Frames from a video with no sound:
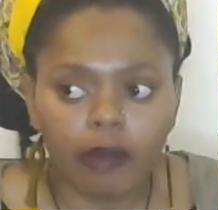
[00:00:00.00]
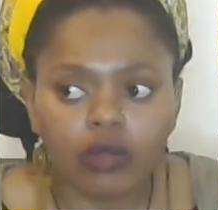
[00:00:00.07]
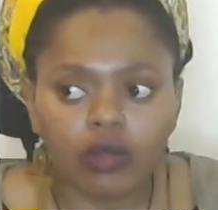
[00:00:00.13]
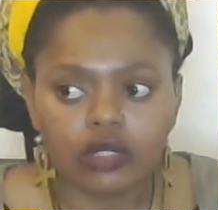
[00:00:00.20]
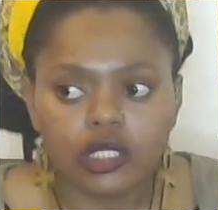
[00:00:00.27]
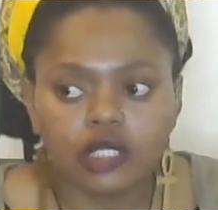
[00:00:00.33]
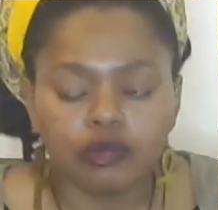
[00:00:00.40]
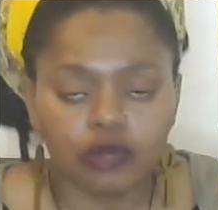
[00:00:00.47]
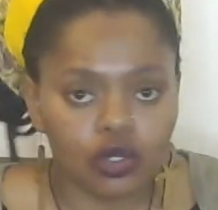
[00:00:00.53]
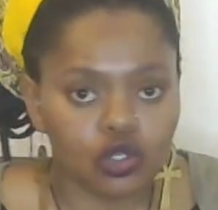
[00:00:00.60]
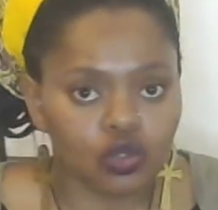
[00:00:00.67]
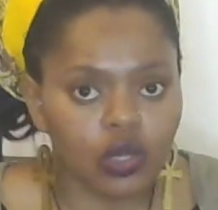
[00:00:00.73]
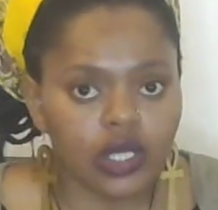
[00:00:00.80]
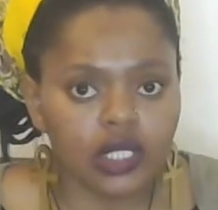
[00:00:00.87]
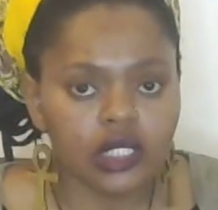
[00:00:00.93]

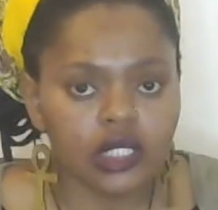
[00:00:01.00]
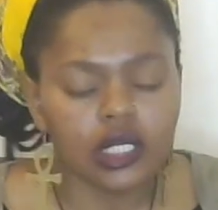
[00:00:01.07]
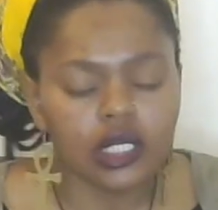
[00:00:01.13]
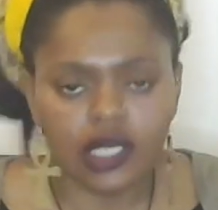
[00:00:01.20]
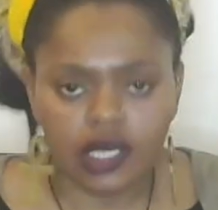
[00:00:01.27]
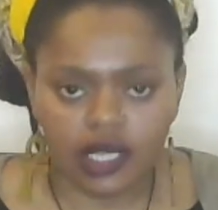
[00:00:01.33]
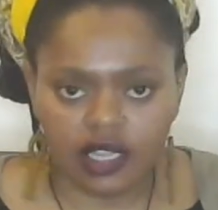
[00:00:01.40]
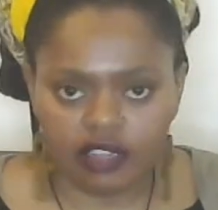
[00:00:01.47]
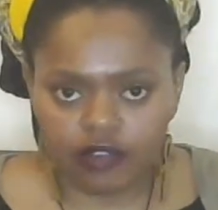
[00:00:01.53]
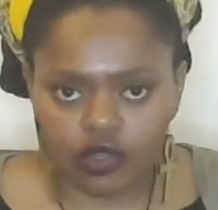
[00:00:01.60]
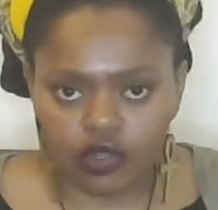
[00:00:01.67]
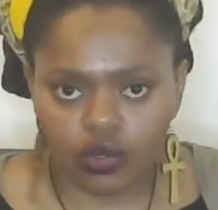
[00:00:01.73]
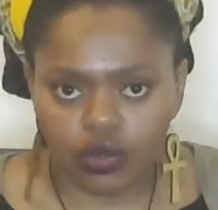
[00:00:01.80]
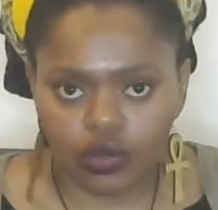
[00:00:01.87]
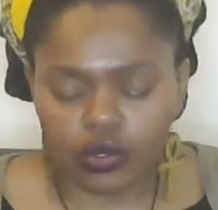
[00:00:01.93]
spirituality in another
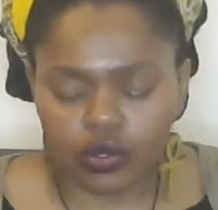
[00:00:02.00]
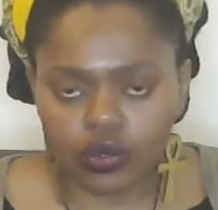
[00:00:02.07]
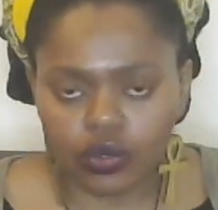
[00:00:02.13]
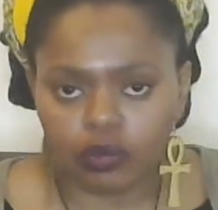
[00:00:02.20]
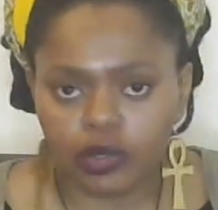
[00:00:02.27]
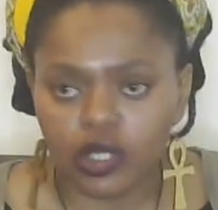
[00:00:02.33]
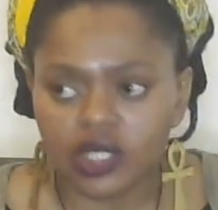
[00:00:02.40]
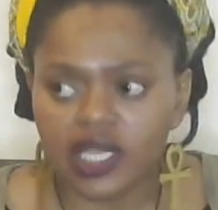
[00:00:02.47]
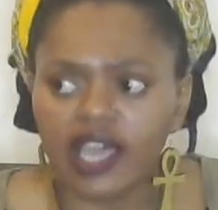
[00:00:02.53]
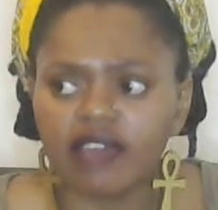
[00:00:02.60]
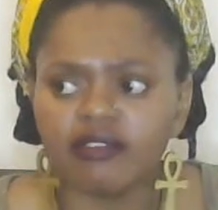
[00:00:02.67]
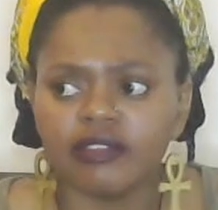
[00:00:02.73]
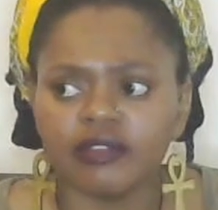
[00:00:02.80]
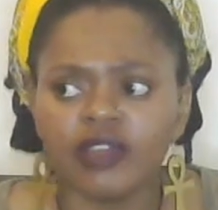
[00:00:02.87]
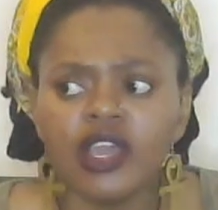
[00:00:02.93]
video, you know, because I
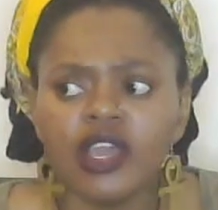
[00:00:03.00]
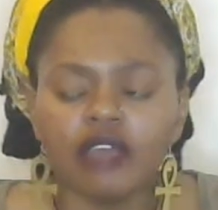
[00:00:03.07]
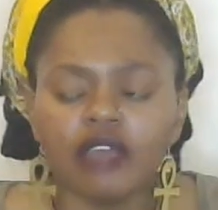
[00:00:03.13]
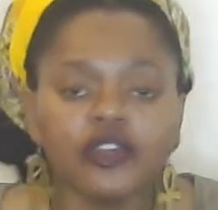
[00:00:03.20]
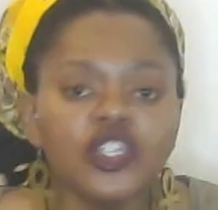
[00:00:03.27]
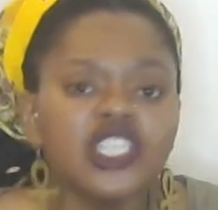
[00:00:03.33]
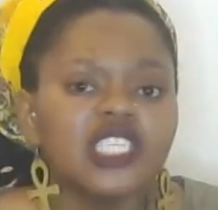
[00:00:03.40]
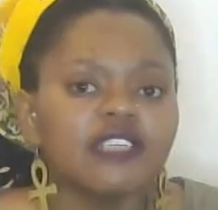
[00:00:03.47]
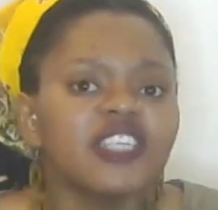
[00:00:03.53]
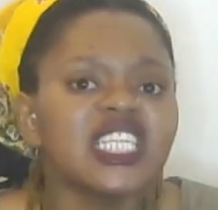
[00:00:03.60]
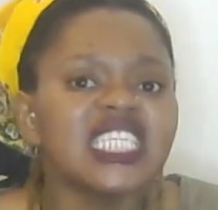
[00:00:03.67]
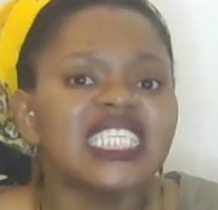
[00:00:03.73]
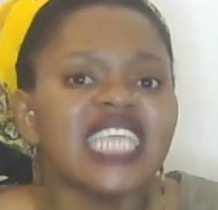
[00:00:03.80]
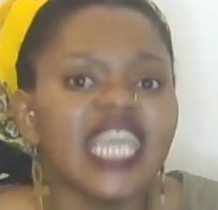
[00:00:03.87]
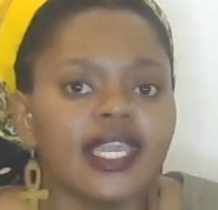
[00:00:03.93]
have a very
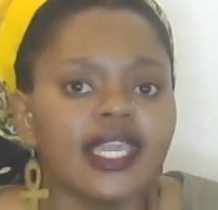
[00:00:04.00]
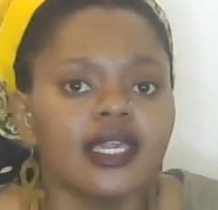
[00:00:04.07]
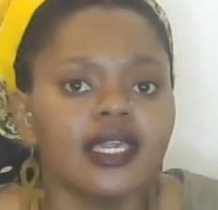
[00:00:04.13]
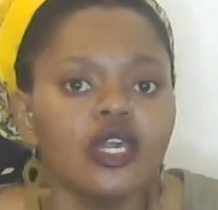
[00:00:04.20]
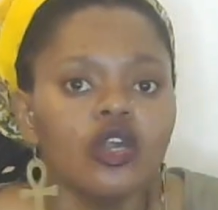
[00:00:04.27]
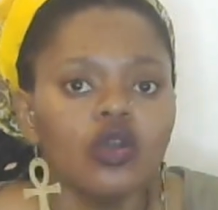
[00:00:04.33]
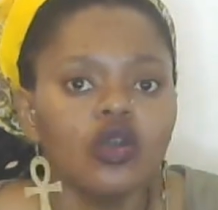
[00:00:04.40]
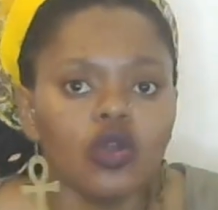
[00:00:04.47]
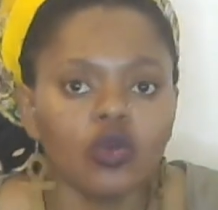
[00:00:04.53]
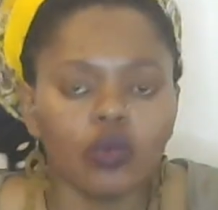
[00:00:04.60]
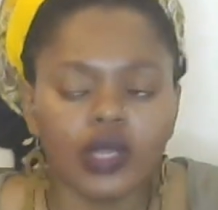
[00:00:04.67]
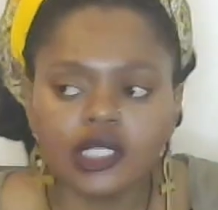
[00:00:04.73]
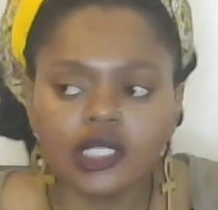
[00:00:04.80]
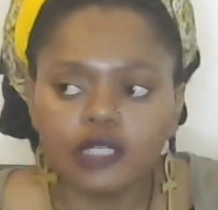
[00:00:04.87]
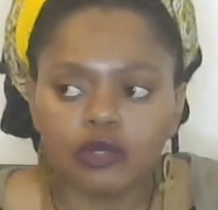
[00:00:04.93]
different take on
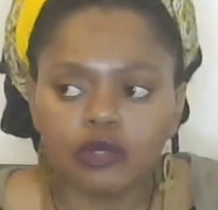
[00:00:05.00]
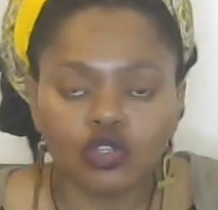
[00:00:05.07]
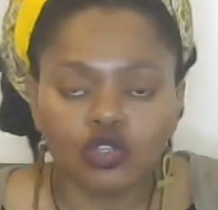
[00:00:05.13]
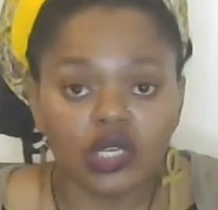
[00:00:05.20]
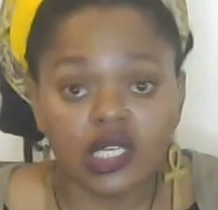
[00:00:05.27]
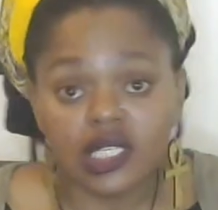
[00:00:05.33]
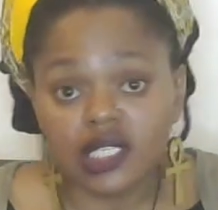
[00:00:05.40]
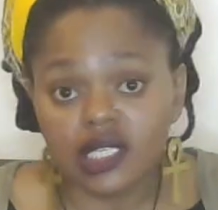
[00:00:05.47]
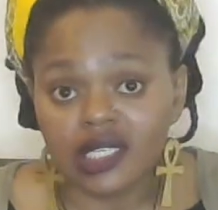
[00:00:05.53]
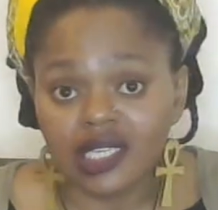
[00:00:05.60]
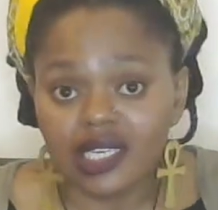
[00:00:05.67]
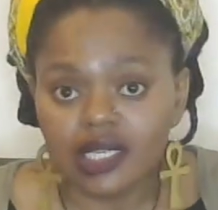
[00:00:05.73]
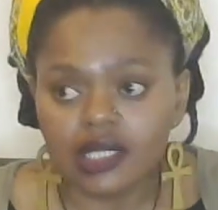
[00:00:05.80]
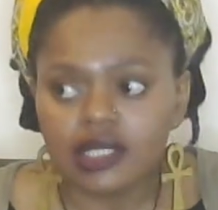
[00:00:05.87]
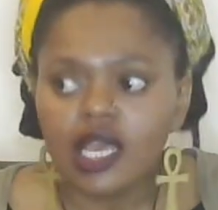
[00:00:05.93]
what spirituality
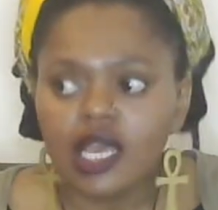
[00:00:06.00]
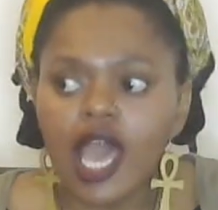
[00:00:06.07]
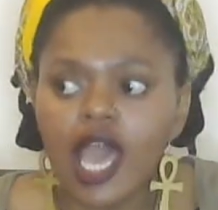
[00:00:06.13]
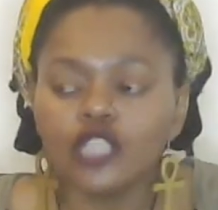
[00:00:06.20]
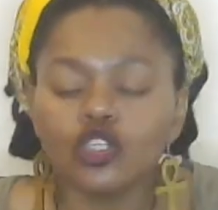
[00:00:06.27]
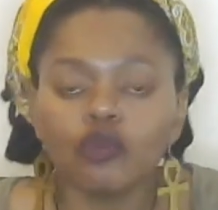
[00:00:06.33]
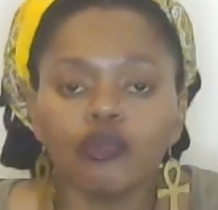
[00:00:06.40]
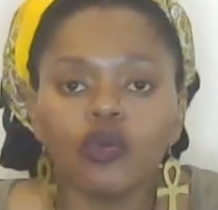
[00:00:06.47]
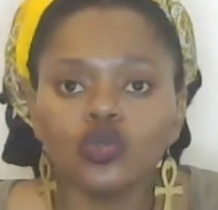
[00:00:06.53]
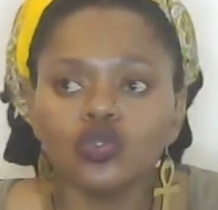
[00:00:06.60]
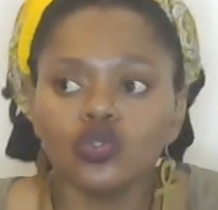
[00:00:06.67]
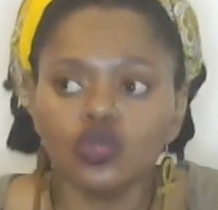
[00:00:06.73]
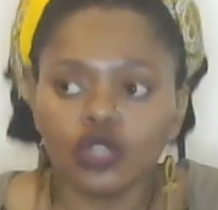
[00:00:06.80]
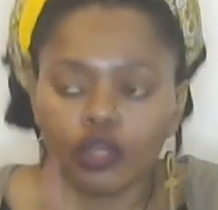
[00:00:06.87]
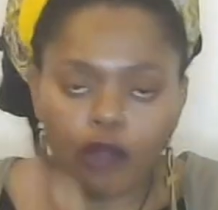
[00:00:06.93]
is as
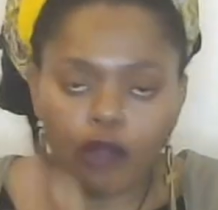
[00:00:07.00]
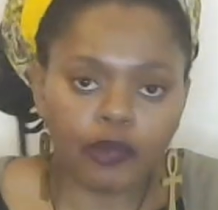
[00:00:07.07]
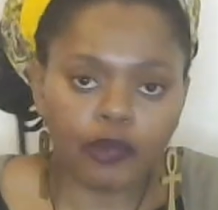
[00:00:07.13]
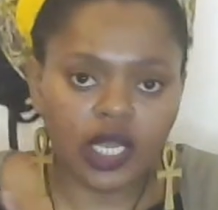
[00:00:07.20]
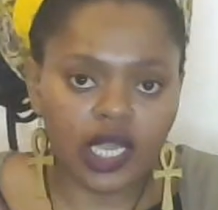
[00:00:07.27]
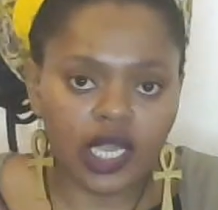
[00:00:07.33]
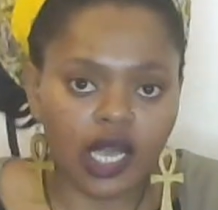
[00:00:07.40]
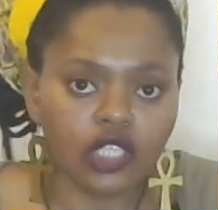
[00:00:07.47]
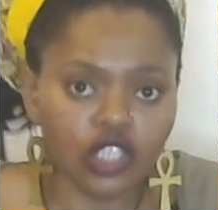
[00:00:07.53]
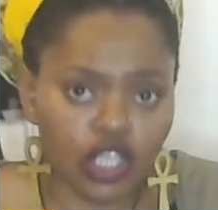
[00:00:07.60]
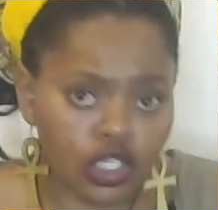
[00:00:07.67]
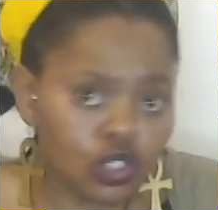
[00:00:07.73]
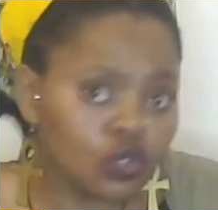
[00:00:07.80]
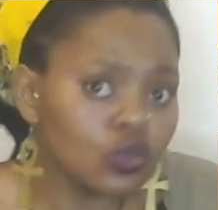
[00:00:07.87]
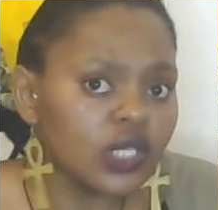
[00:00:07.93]
opposed to the popular culture.
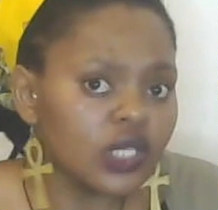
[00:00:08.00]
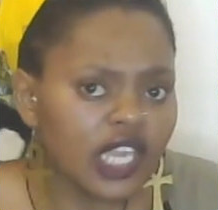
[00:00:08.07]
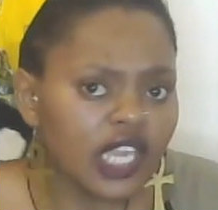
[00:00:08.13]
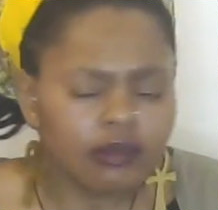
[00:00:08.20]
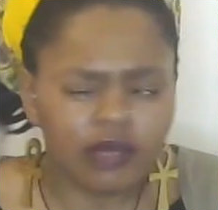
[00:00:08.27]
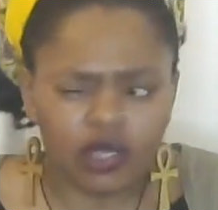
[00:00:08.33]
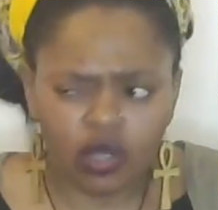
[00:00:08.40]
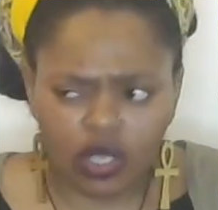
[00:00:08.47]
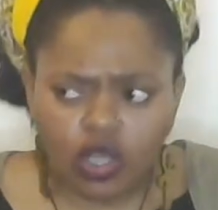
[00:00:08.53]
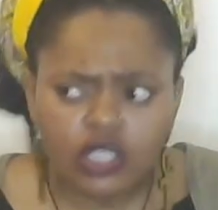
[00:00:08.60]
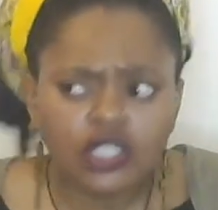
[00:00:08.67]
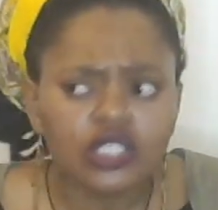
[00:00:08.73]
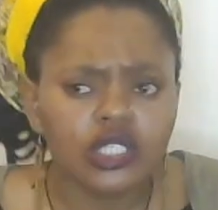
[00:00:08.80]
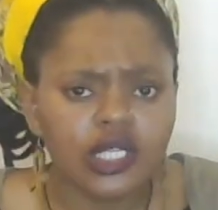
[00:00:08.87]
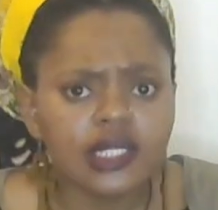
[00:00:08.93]
As you will hear me
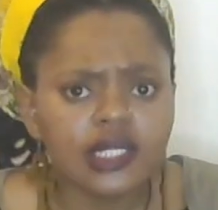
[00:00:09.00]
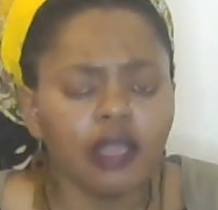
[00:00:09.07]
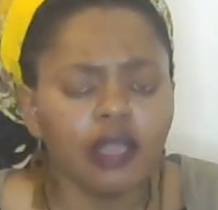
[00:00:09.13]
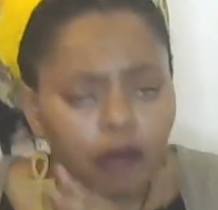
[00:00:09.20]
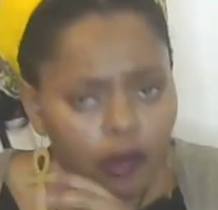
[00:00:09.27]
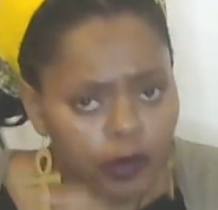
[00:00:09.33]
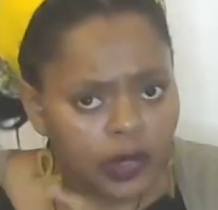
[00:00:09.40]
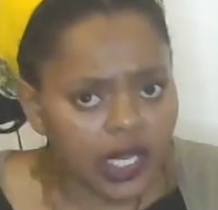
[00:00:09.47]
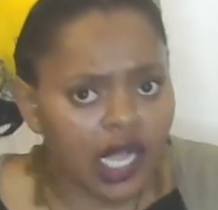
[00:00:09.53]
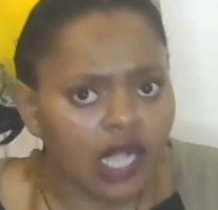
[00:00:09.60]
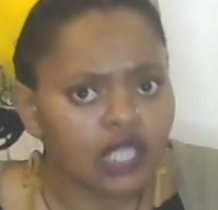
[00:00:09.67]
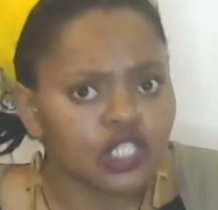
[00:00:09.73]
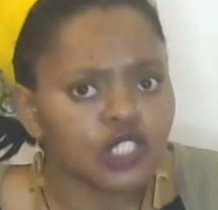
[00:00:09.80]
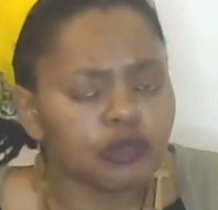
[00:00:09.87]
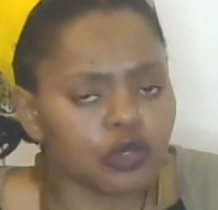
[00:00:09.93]
constantly saying popular
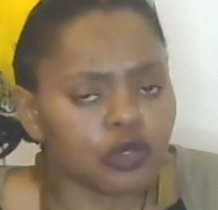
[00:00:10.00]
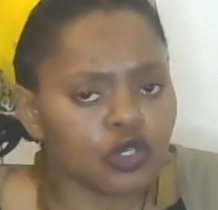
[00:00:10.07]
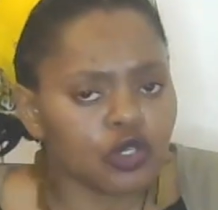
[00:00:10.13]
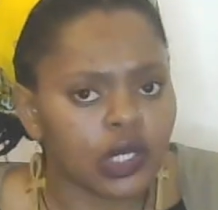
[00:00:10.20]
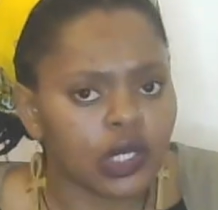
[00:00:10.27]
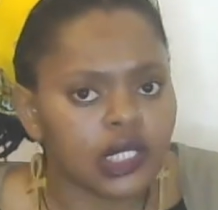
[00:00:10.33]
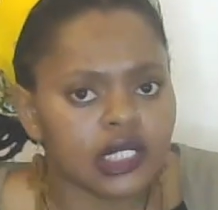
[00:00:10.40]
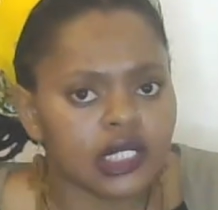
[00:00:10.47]
culture spirituality,